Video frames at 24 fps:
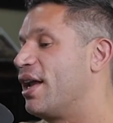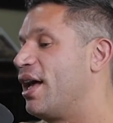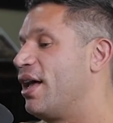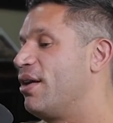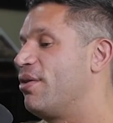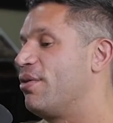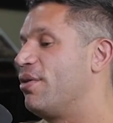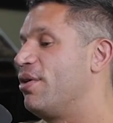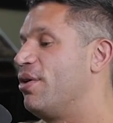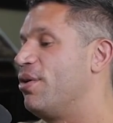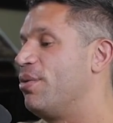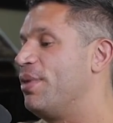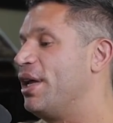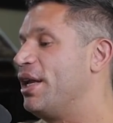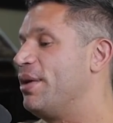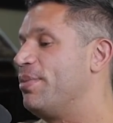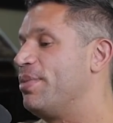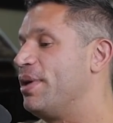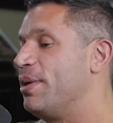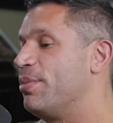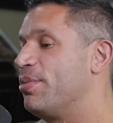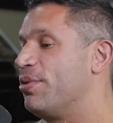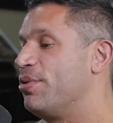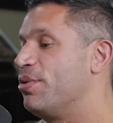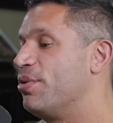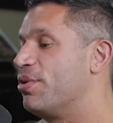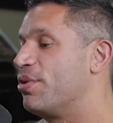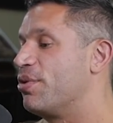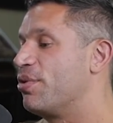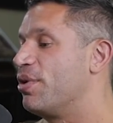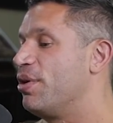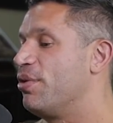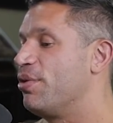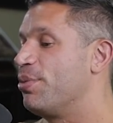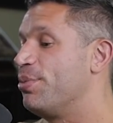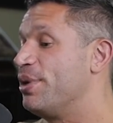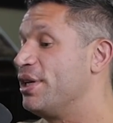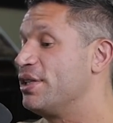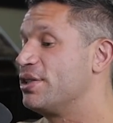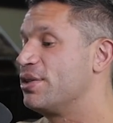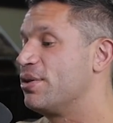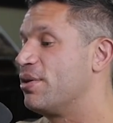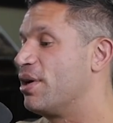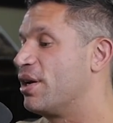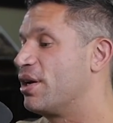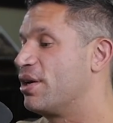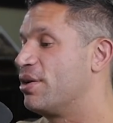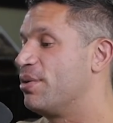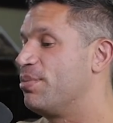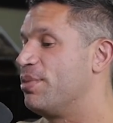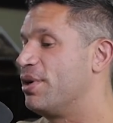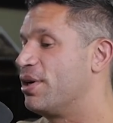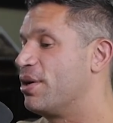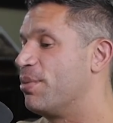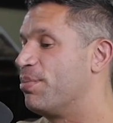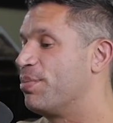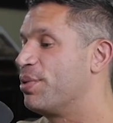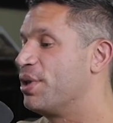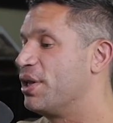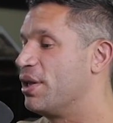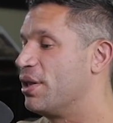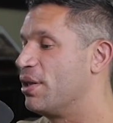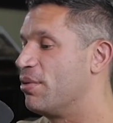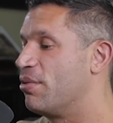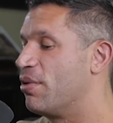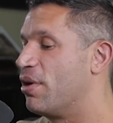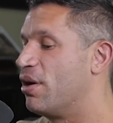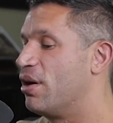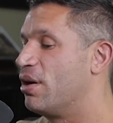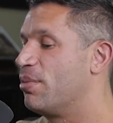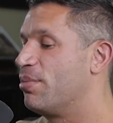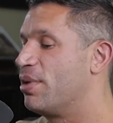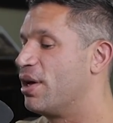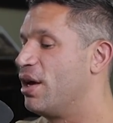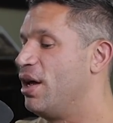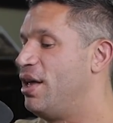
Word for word: and I don't know many people who agree with me, so I could be completely wrong,